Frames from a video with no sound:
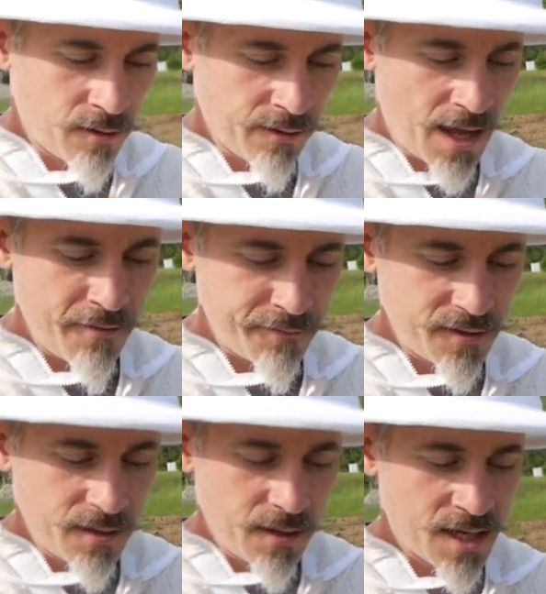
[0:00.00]

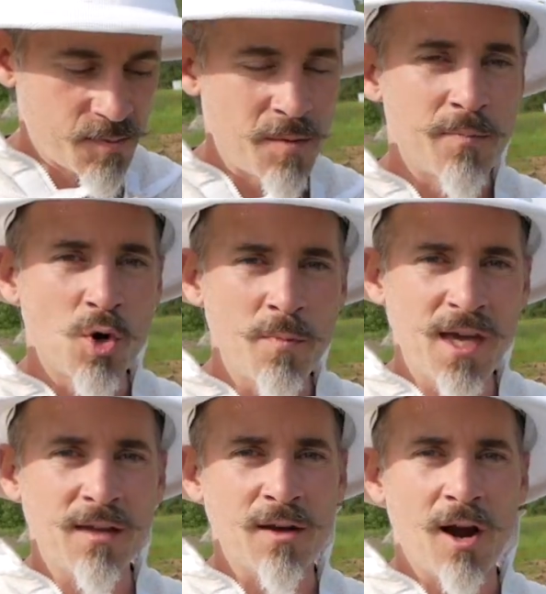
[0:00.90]
left has been
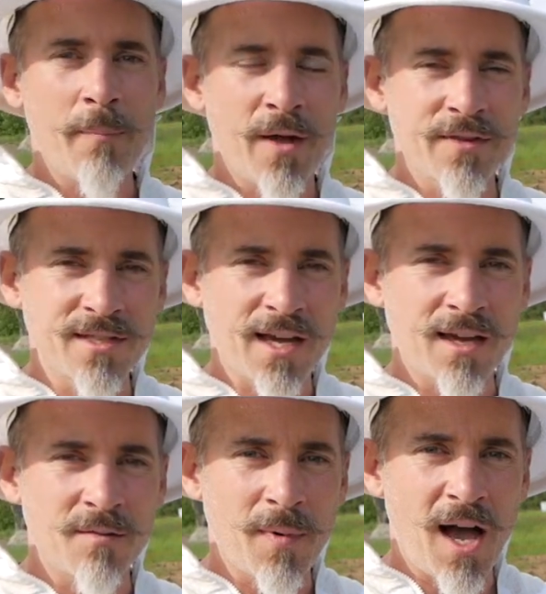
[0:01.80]
booming. They're up on the
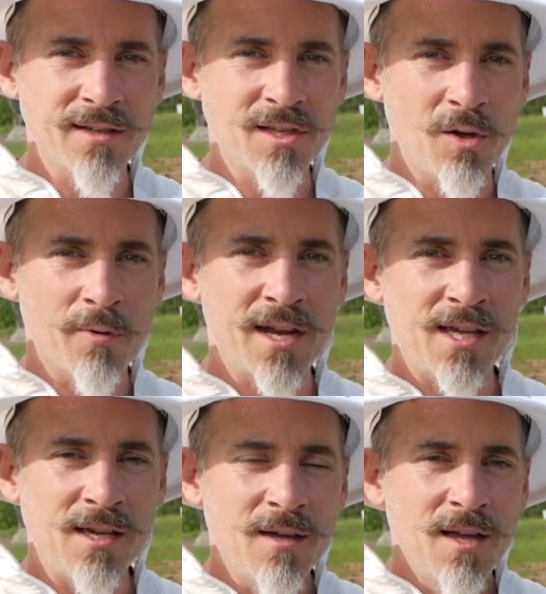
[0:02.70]
second box
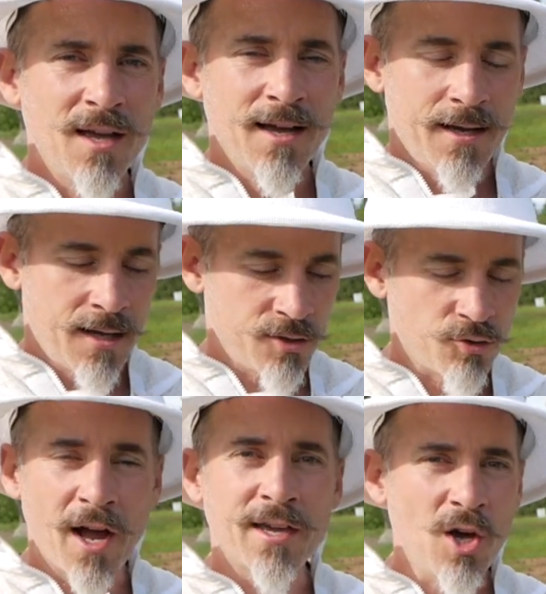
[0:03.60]
already,
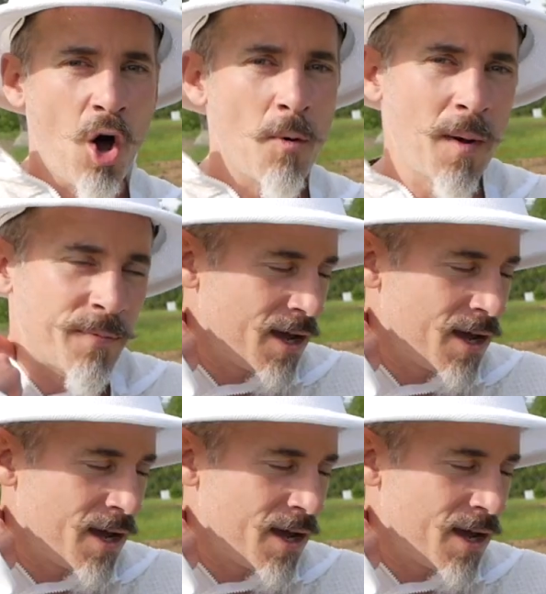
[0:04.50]
drawing comb up